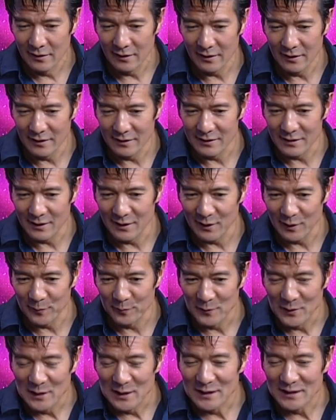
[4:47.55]
and um,
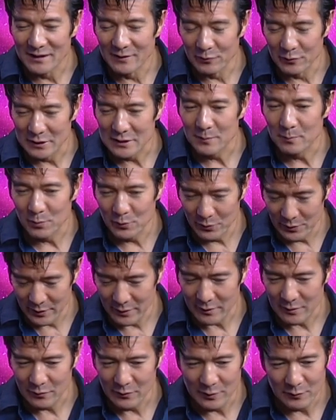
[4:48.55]
there was a
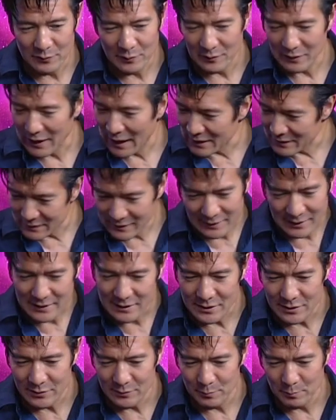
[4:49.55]
point where we were actually
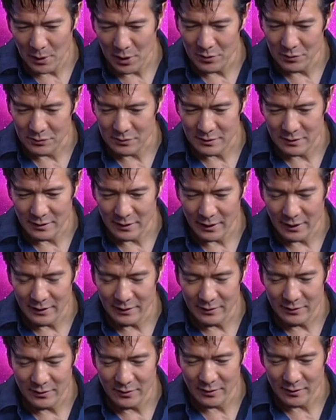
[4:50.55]
into post and A
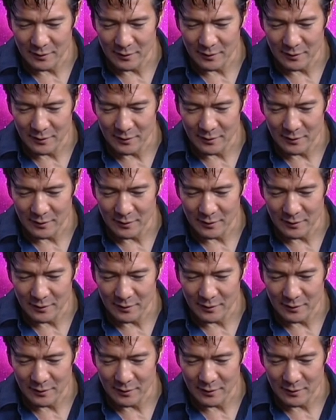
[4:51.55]
D R